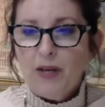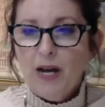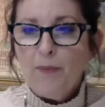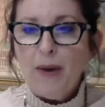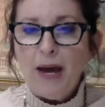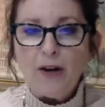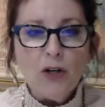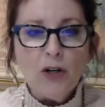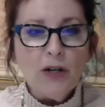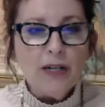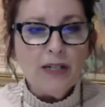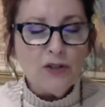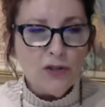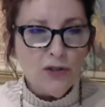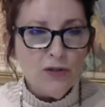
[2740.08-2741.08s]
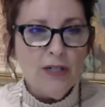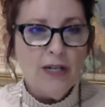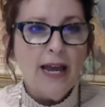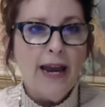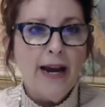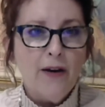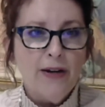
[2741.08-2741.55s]
a better
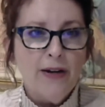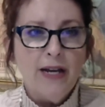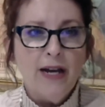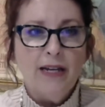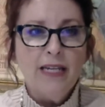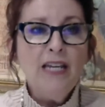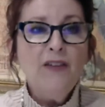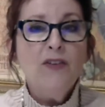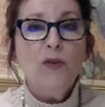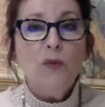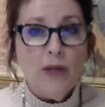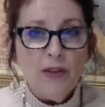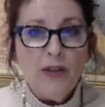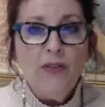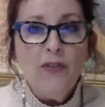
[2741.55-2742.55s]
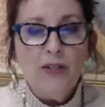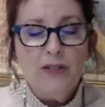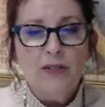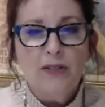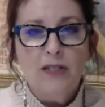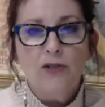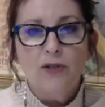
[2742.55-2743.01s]
suited area, even within this
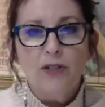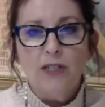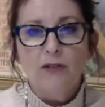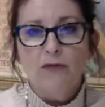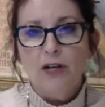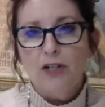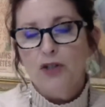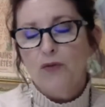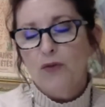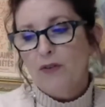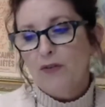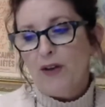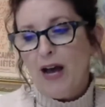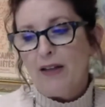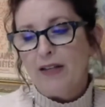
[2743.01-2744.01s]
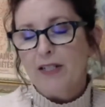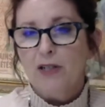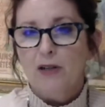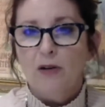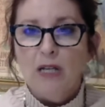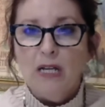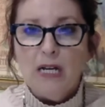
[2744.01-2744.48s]
district in Russian River Valley.
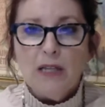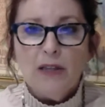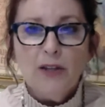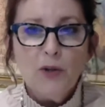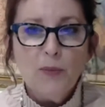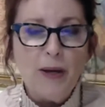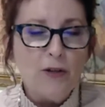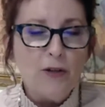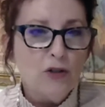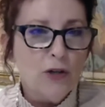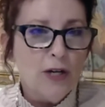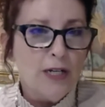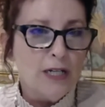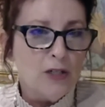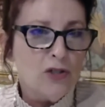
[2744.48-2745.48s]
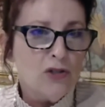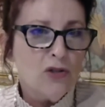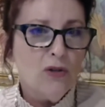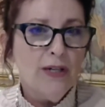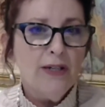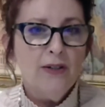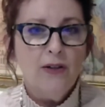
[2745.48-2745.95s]
So a little better draining
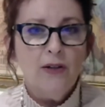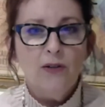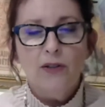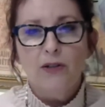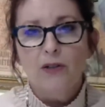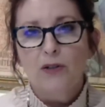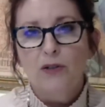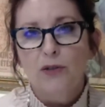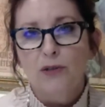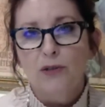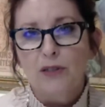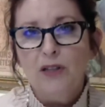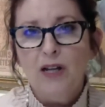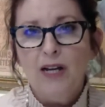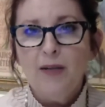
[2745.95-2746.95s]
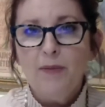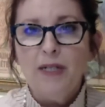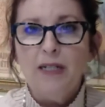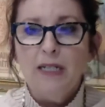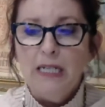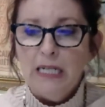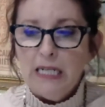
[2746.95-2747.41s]
soil, a little cooler
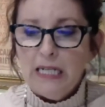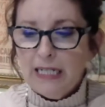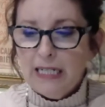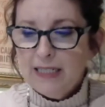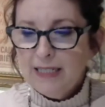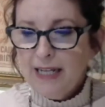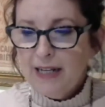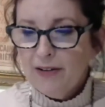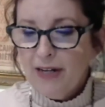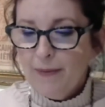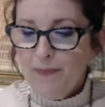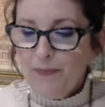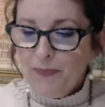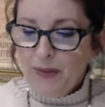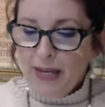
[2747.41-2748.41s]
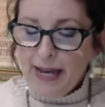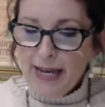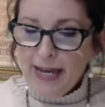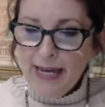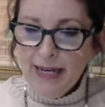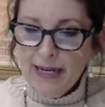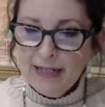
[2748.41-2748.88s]
climate, et cetera
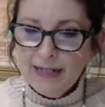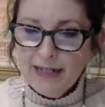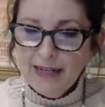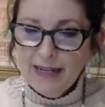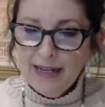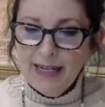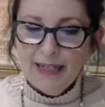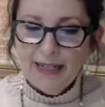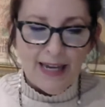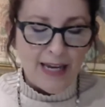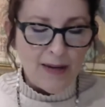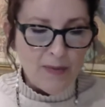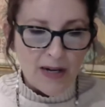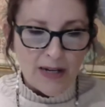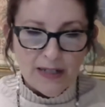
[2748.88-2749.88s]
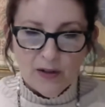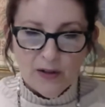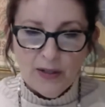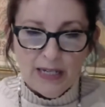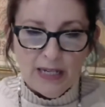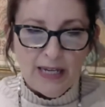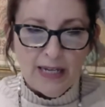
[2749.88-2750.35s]
and he came you know
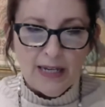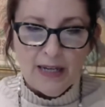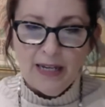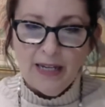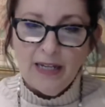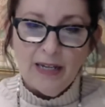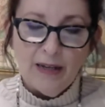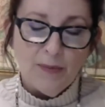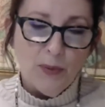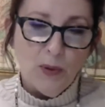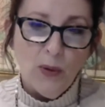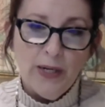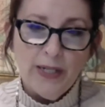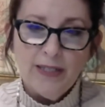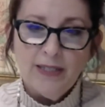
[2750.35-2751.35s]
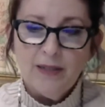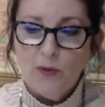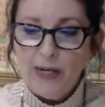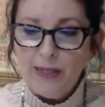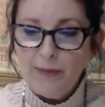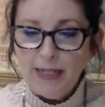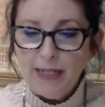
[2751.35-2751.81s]
he he he employed some
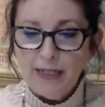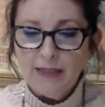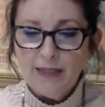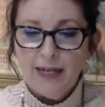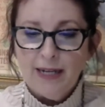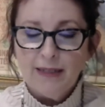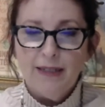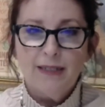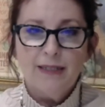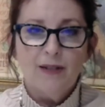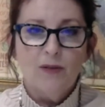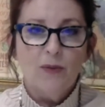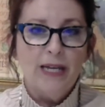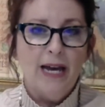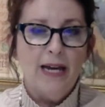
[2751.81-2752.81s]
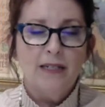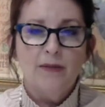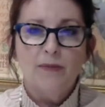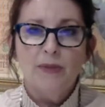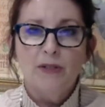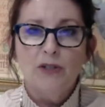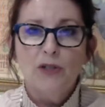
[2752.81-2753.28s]
winemaking techniques that we
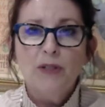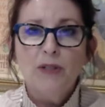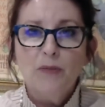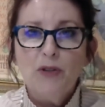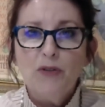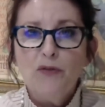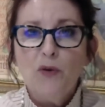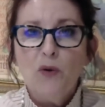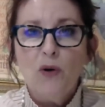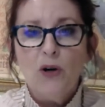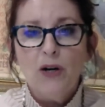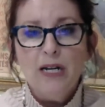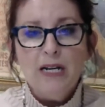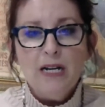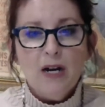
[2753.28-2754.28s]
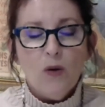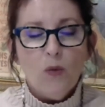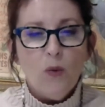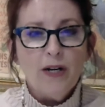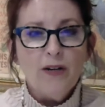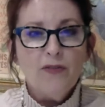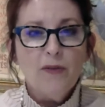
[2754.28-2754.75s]
hadn't been doing before
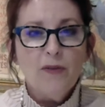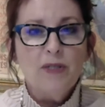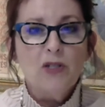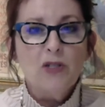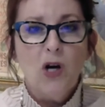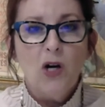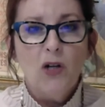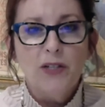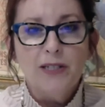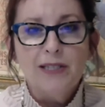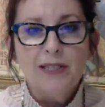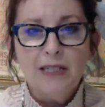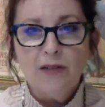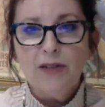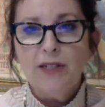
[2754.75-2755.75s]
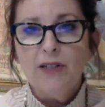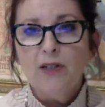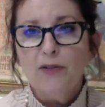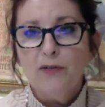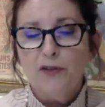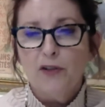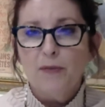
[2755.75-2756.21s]
one of them is called a
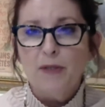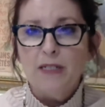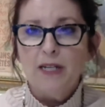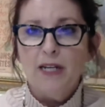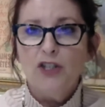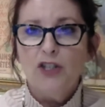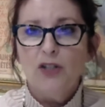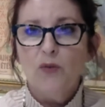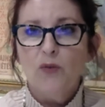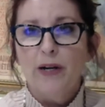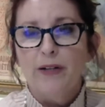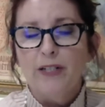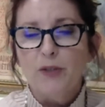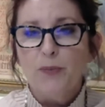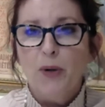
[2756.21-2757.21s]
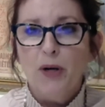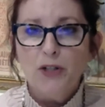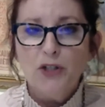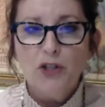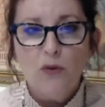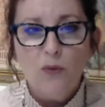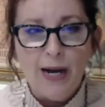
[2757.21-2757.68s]
cereal fermentation where it's
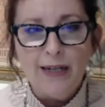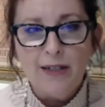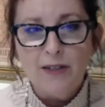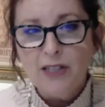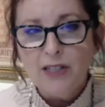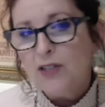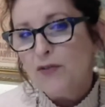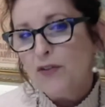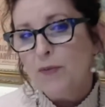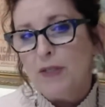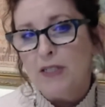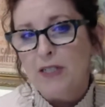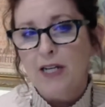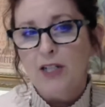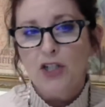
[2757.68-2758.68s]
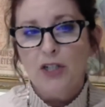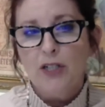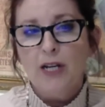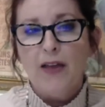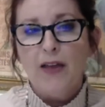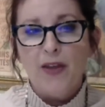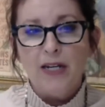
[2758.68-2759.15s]
partial wild yeast fermentation
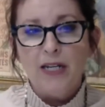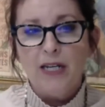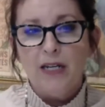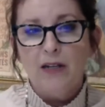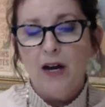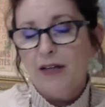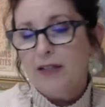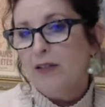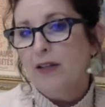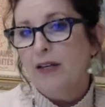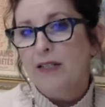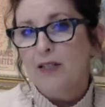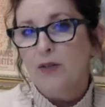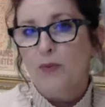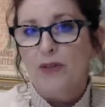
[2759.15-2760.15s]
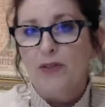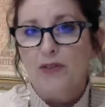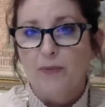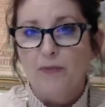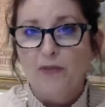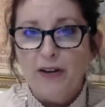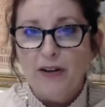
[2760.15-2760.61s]
and then he inoculates with
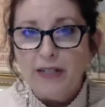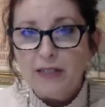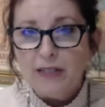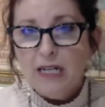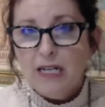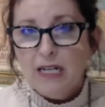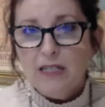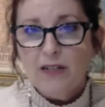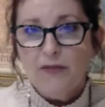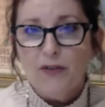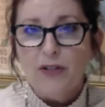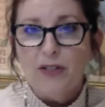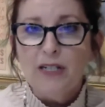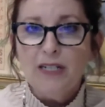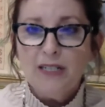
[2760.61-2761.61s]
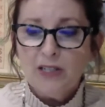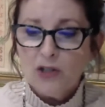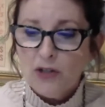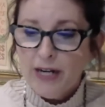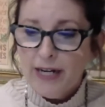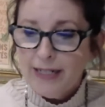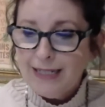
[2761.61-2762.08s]
some various different yeast
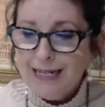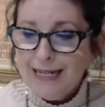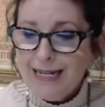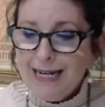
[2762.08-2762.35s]
strains